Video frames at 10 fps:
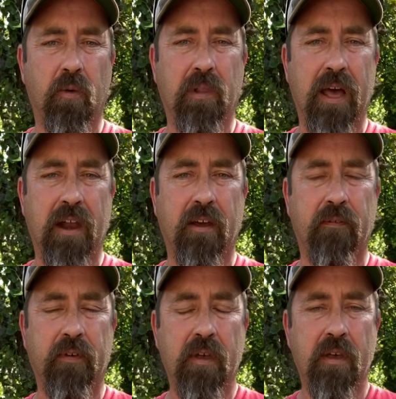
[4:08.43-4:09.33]
lot of
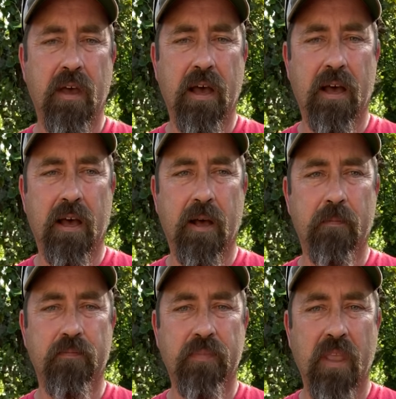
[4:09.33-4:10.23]
um,